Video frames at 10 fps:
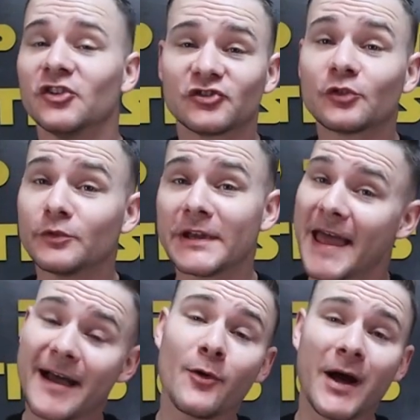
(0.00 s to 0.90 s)
So
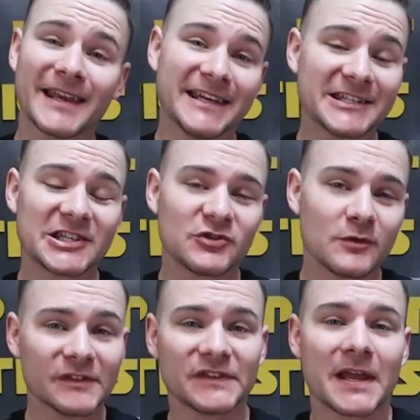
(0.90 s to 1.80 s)
now I need to
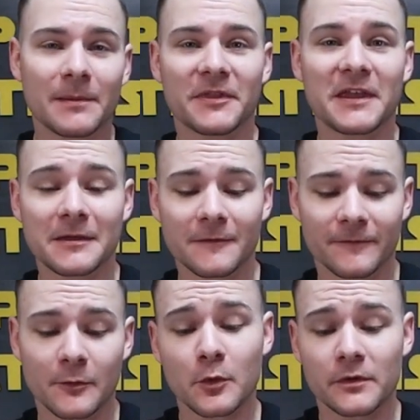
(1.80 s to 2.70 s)
do the same thing
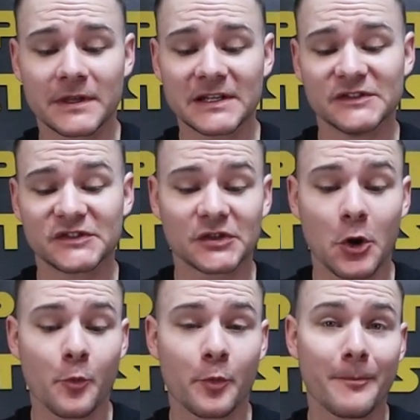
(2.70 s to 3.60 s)
for the
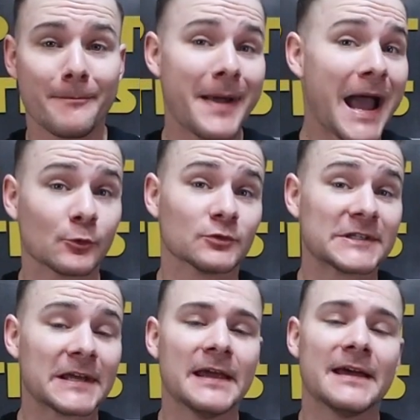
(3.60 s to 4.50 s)
scope
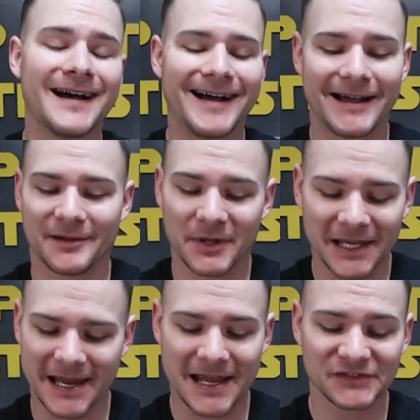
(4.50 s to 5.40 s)
mount.
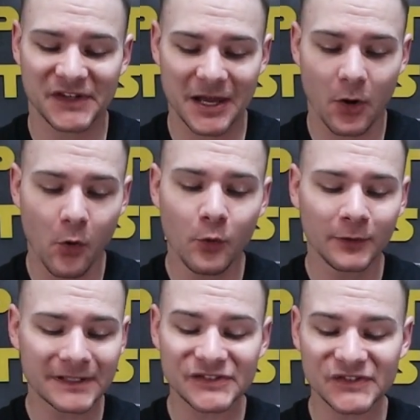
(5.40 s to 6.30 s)
It has a
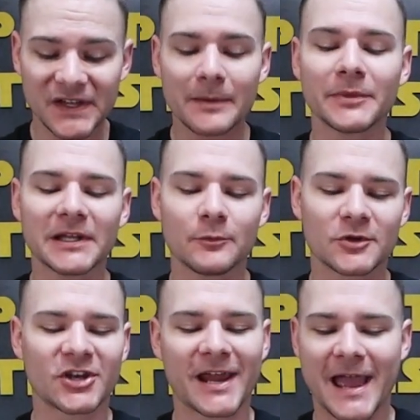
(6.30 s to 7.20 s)
whole assembly
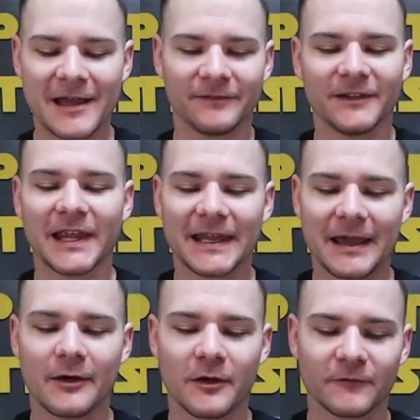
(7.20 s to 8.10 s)
which I have laid
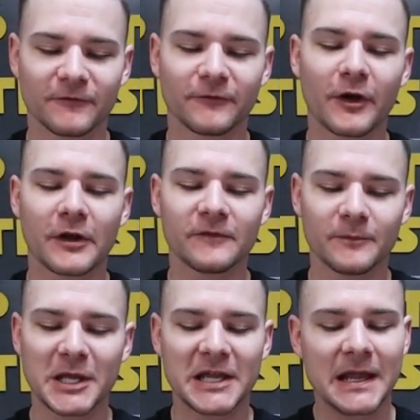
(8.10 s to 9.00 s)
out in front of
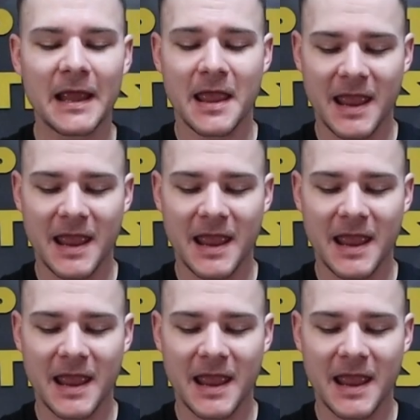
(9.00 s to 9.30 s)
me.